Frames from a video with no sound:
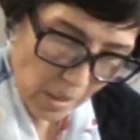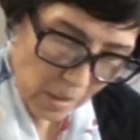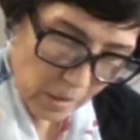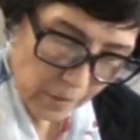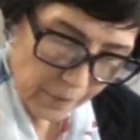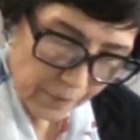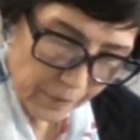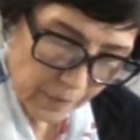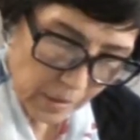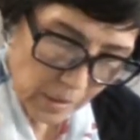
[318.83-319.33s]

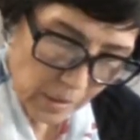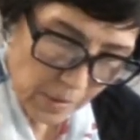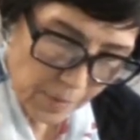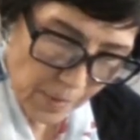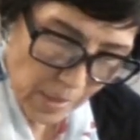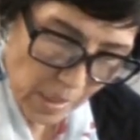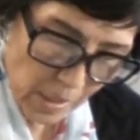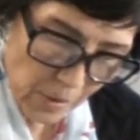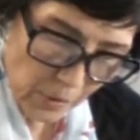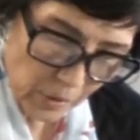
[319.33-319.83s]
If he
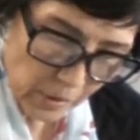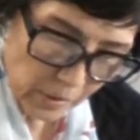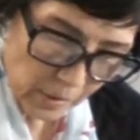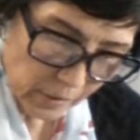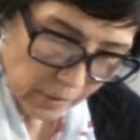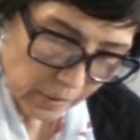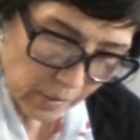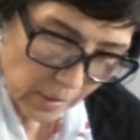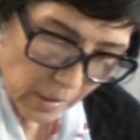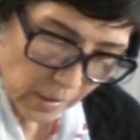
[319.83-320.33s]
marries
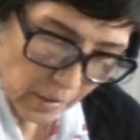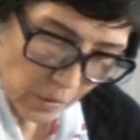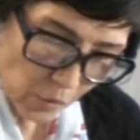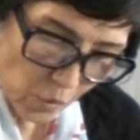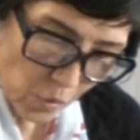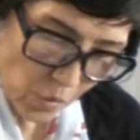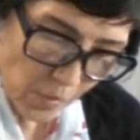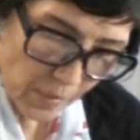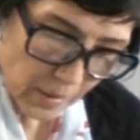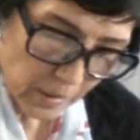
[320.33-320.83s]
another
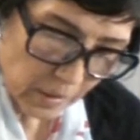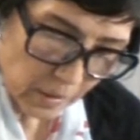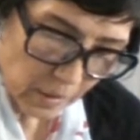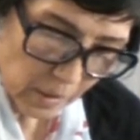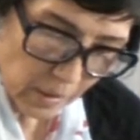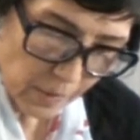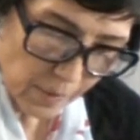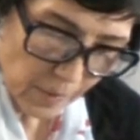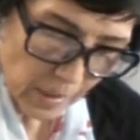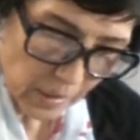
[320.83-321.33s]
woman,
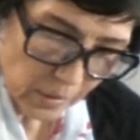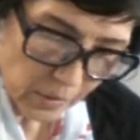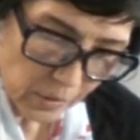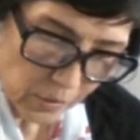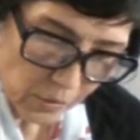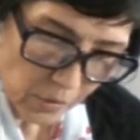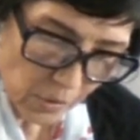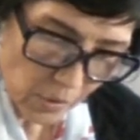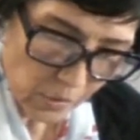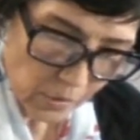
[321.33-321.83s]
he
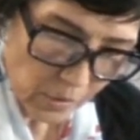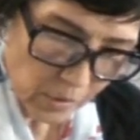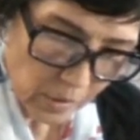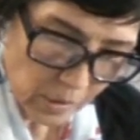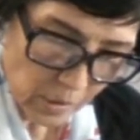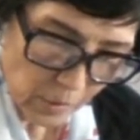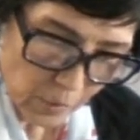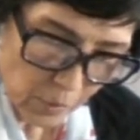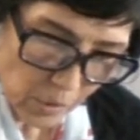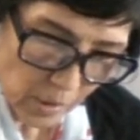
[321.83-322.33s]
must not
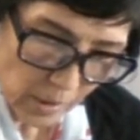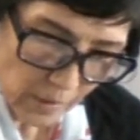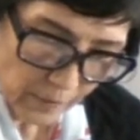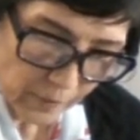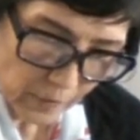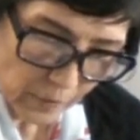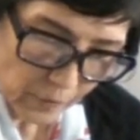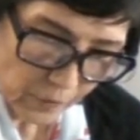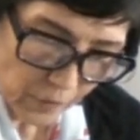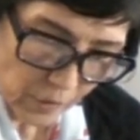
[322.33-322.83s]
deprive
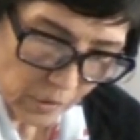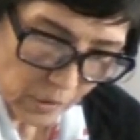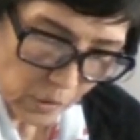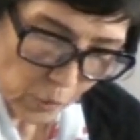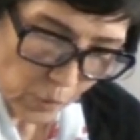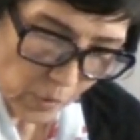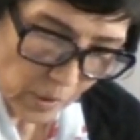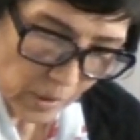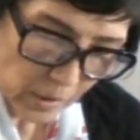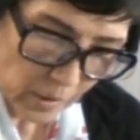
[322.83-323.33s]
the
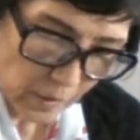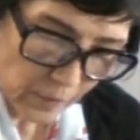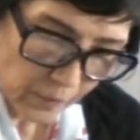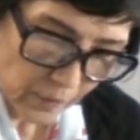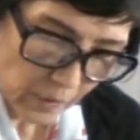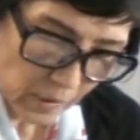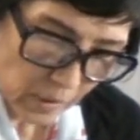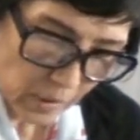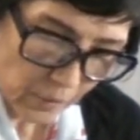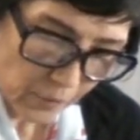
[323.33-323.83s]
first one of
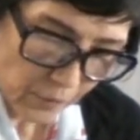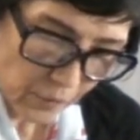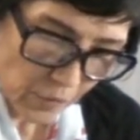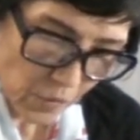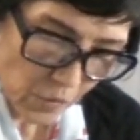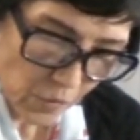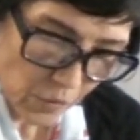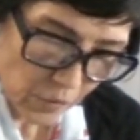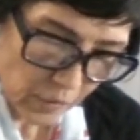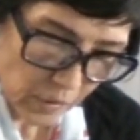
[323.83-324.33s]
her
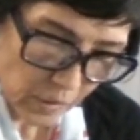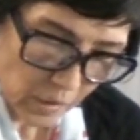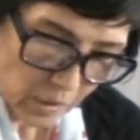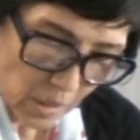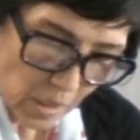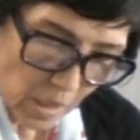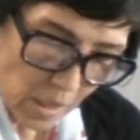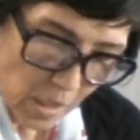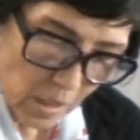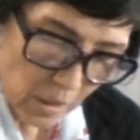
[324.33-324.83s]
food,
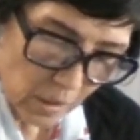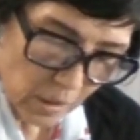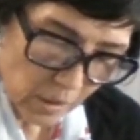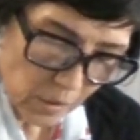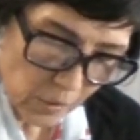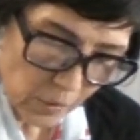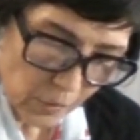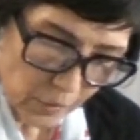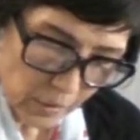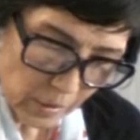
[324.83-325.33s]

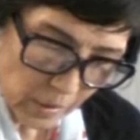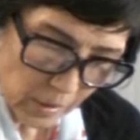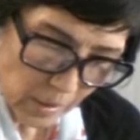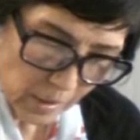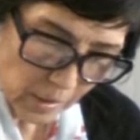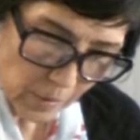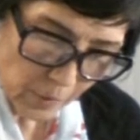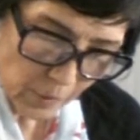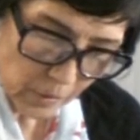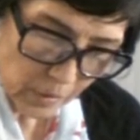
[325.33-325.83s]
clothing,
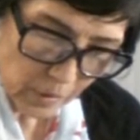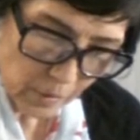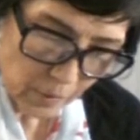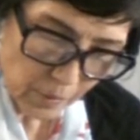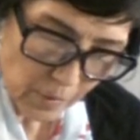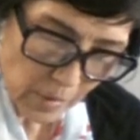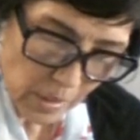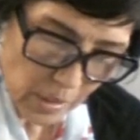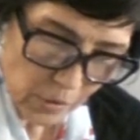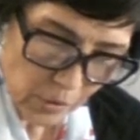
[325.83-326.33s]
and
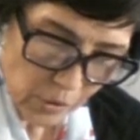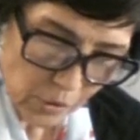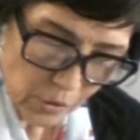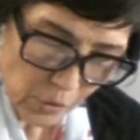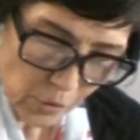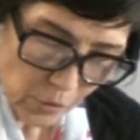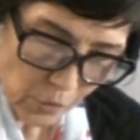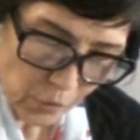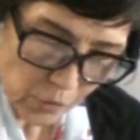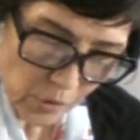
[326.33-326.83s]

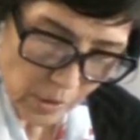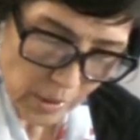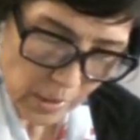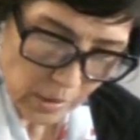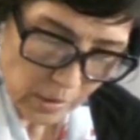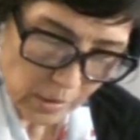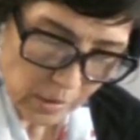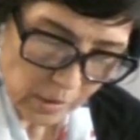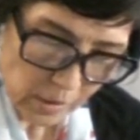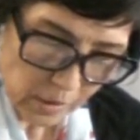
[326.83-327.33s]
marital
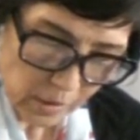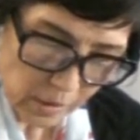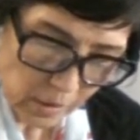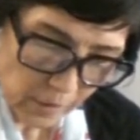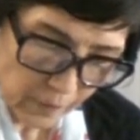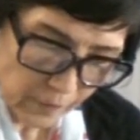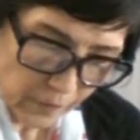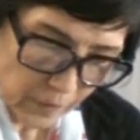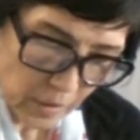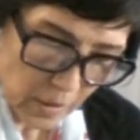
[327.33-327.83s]
rights.
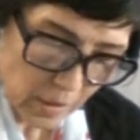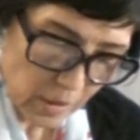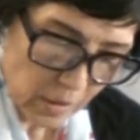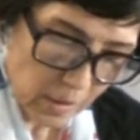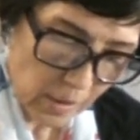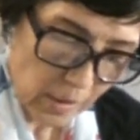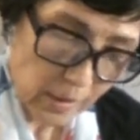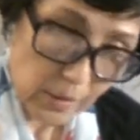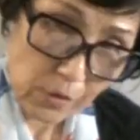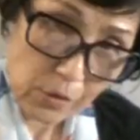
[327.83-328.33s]
If he
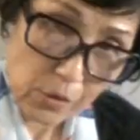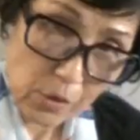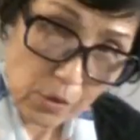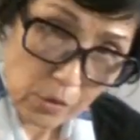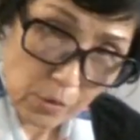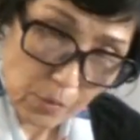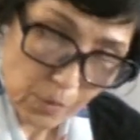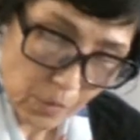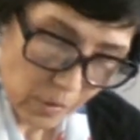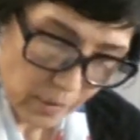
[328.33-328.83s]
does
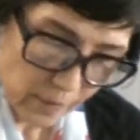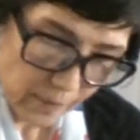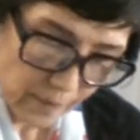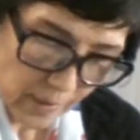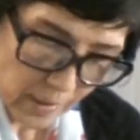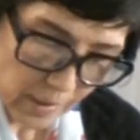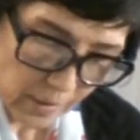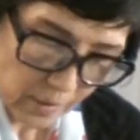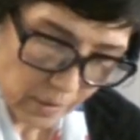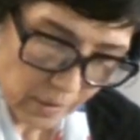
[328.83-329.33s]
not
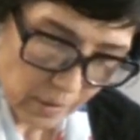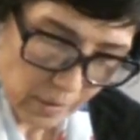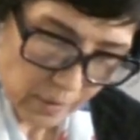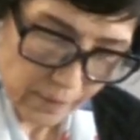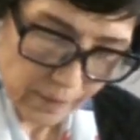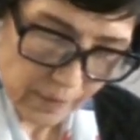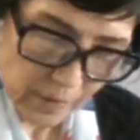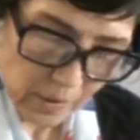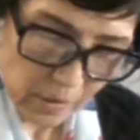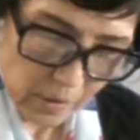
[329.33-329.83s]
provide her
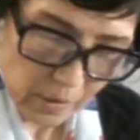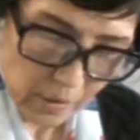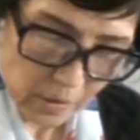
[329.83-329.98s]
with